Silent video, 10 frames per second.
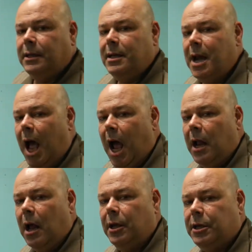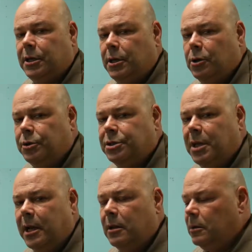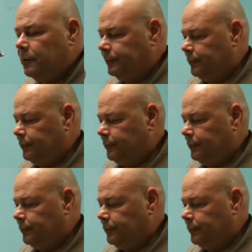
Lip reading: Not a huge deal.